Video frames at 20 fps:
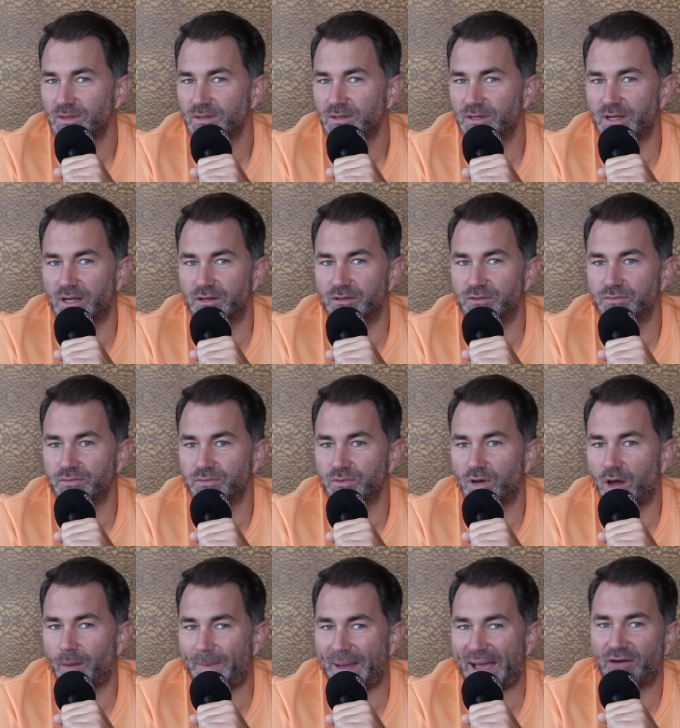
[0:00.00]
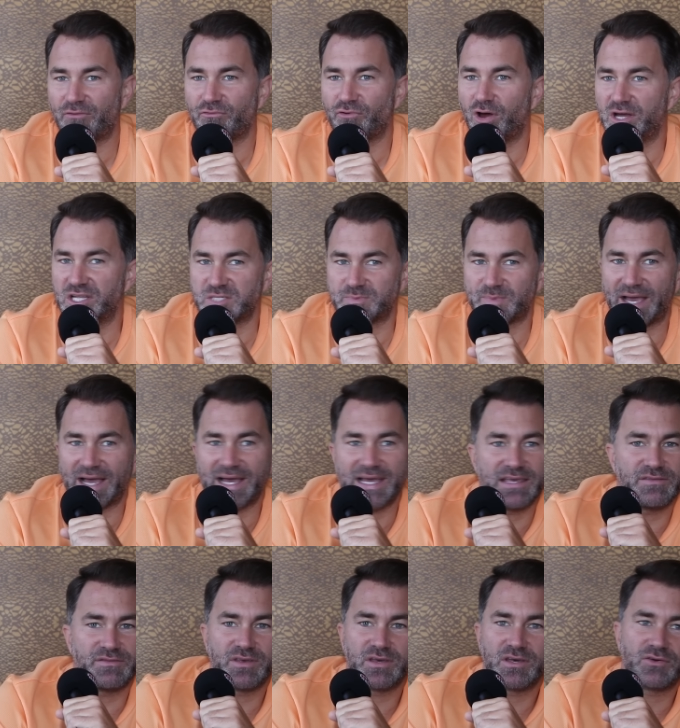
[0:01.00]
you know, about Ryan's
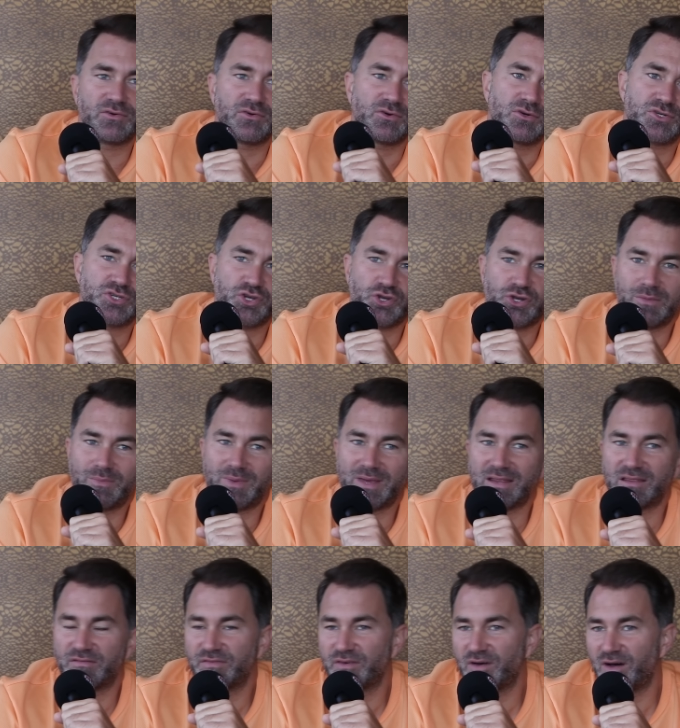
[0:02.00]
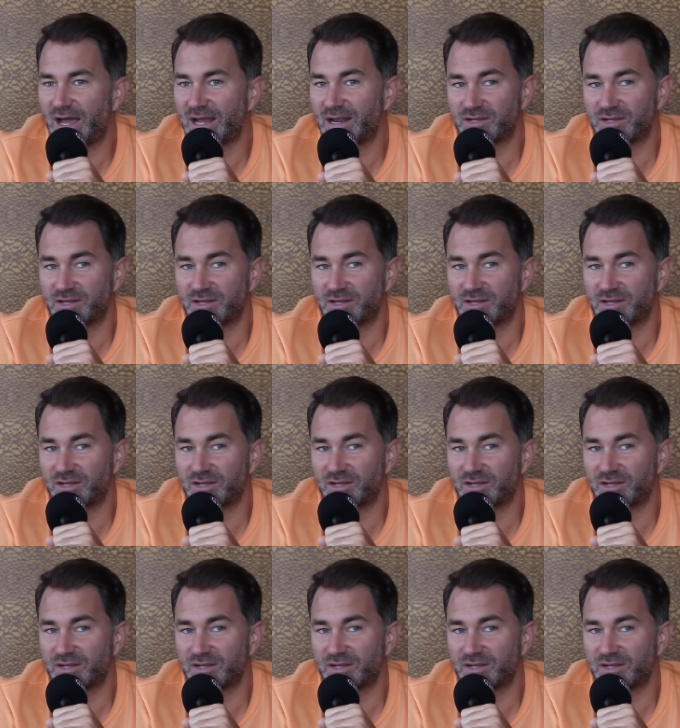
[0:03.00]
behaviour or should he be in the fight?